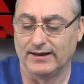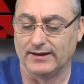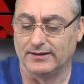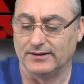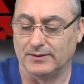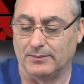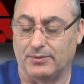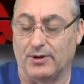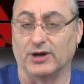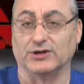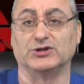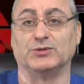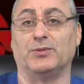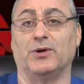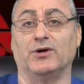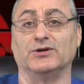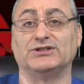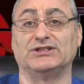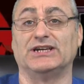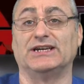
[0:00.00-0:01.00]
the Apostle
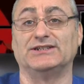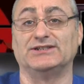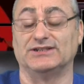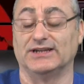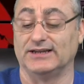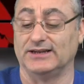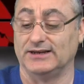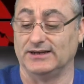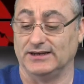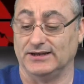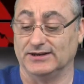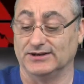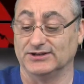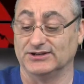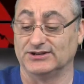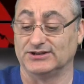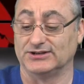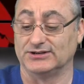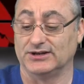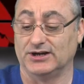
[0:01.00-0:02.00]
Paul says that he
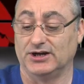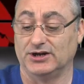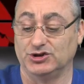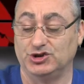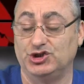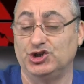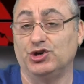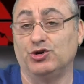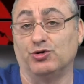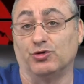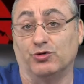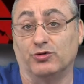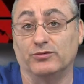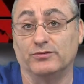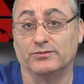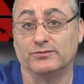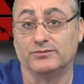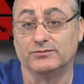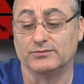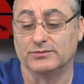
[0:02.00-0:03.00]
is a Jew
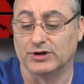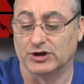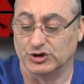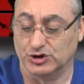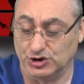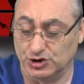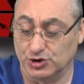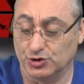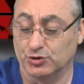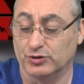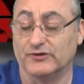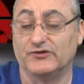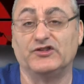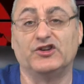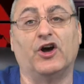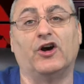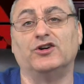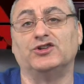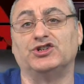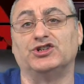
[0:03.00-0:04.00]
of
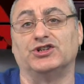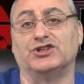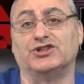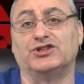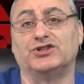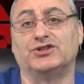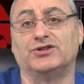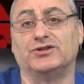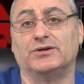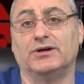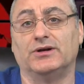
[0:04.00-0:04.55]
Tarshish.